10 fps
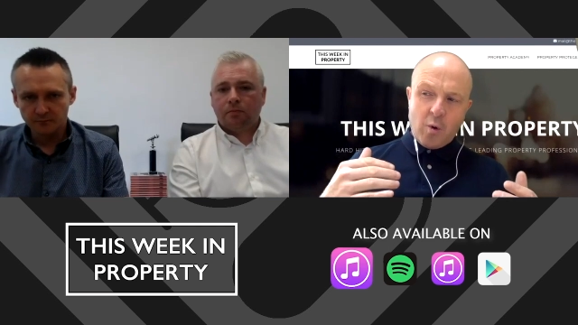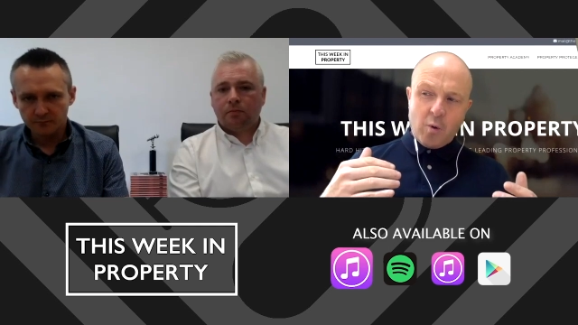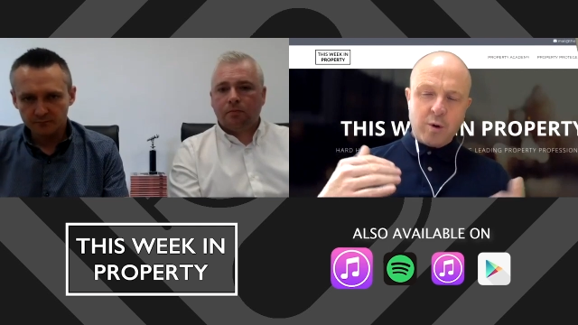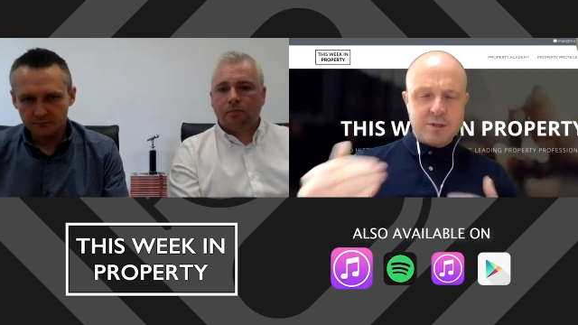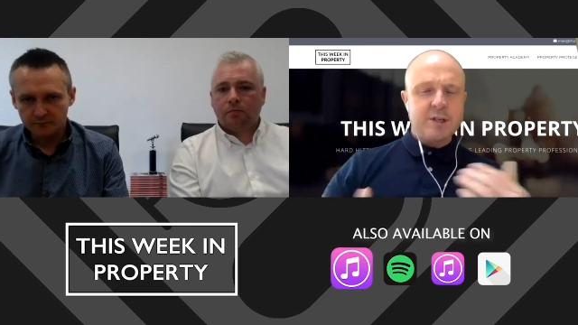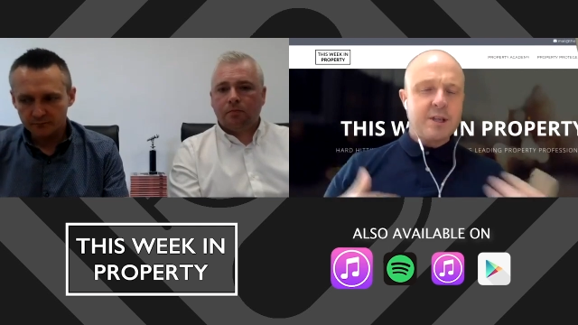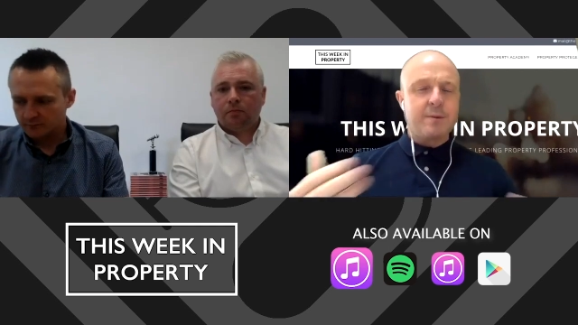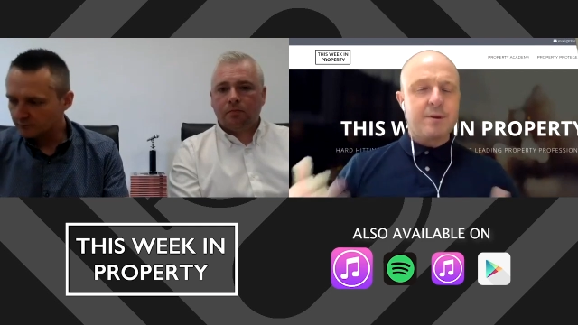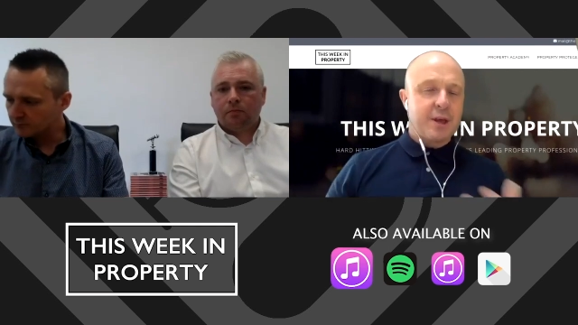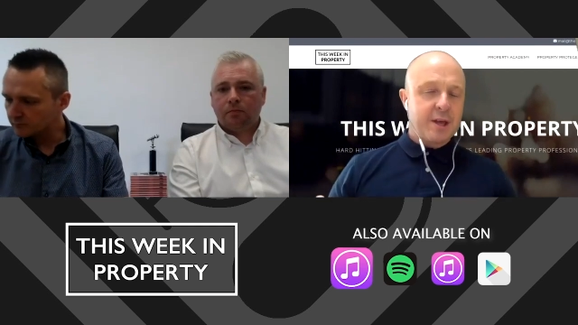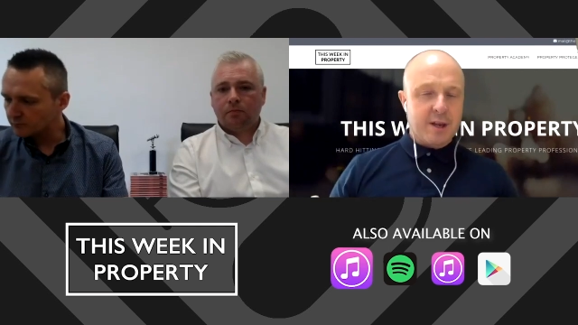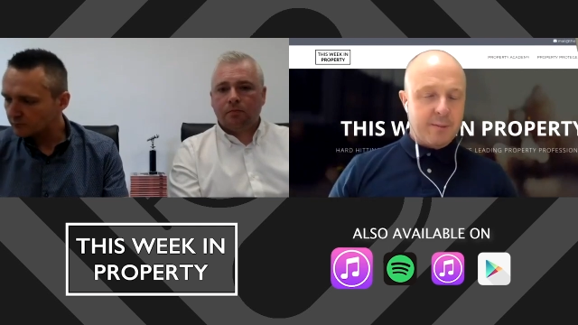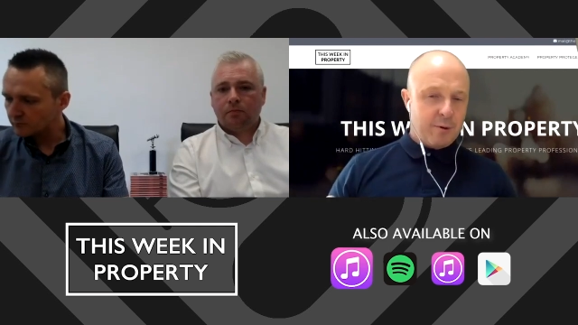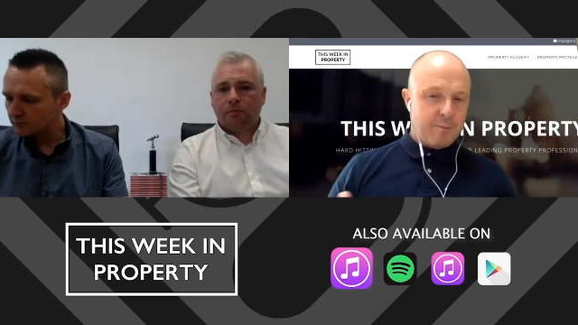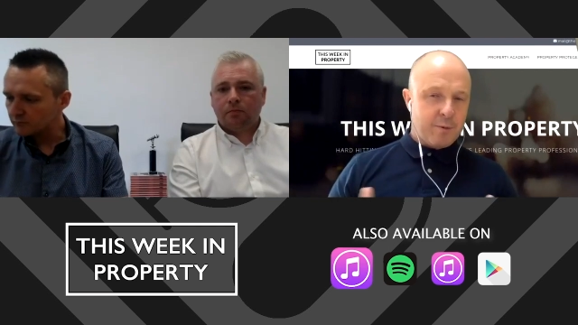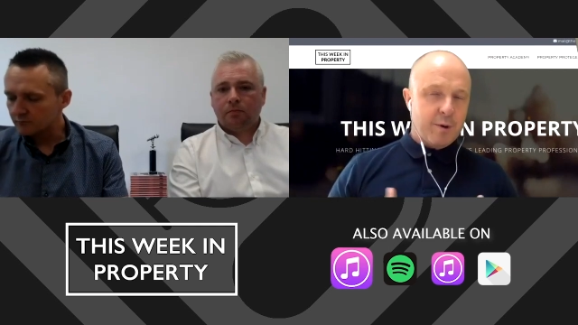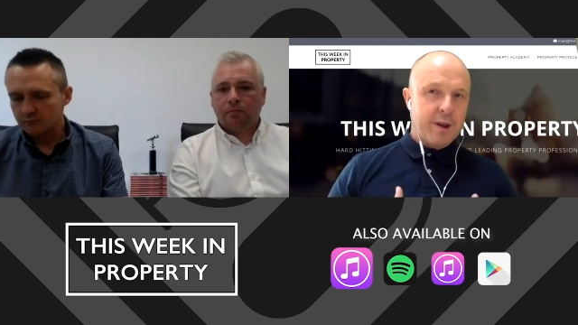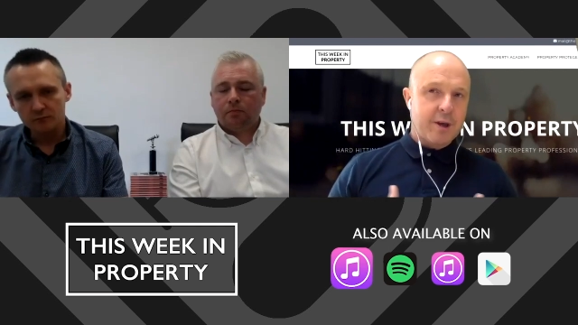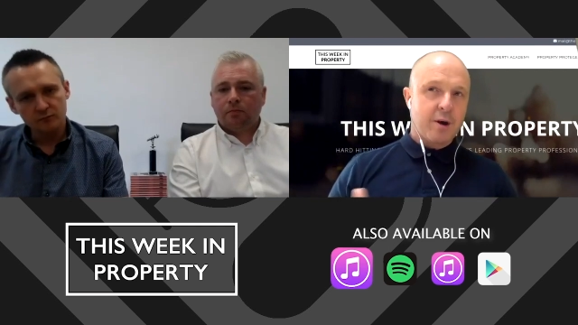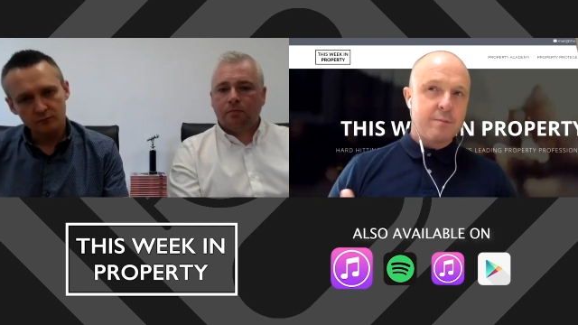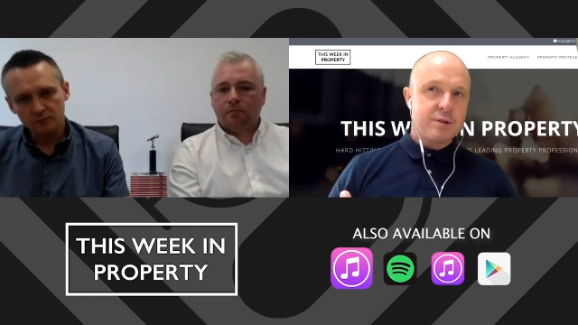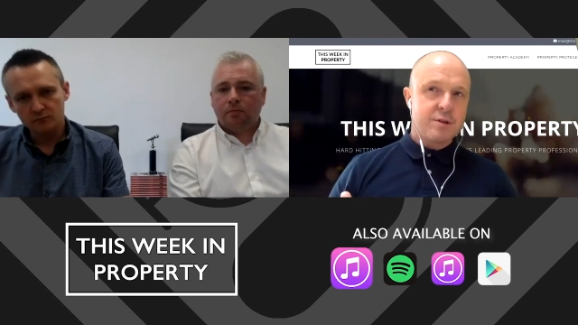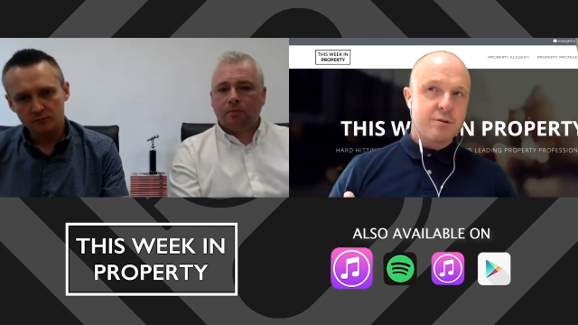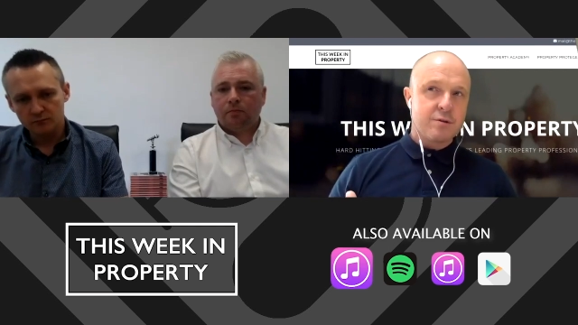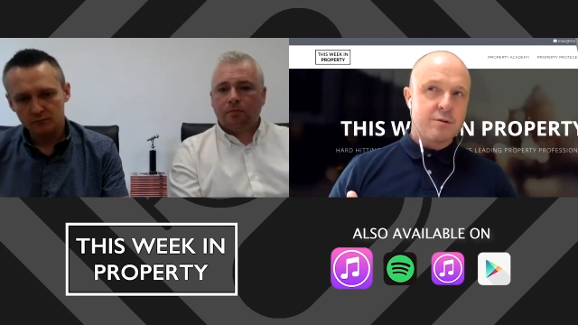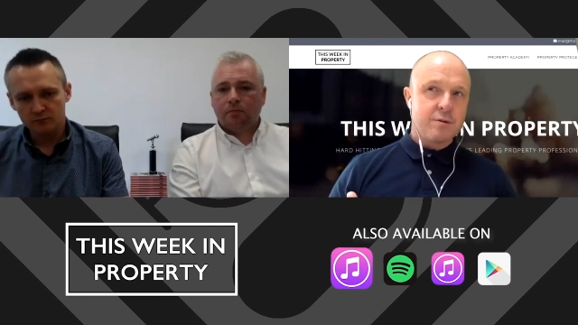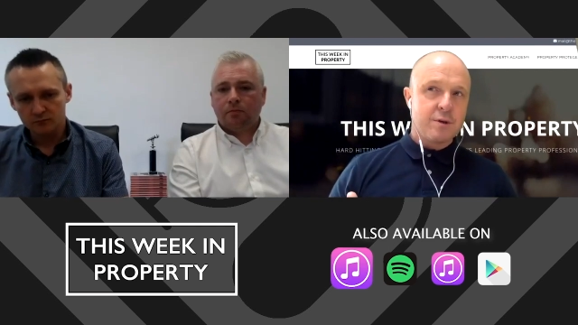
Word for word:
Speaker 1: what should they be thinking about when it comes to